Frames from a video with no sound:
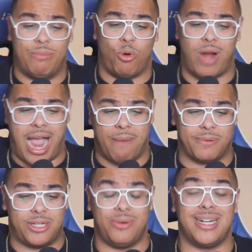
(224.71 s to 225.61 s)
and when more
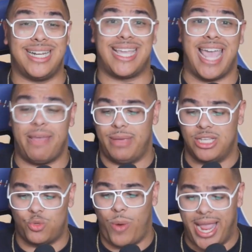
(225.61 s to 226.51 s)
opportunity came
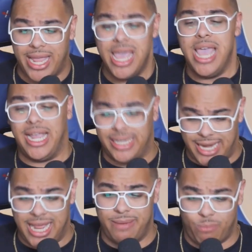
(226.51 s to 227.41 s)
his way, he
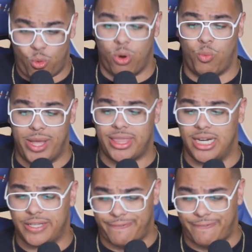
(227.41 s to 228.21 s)
did more with it.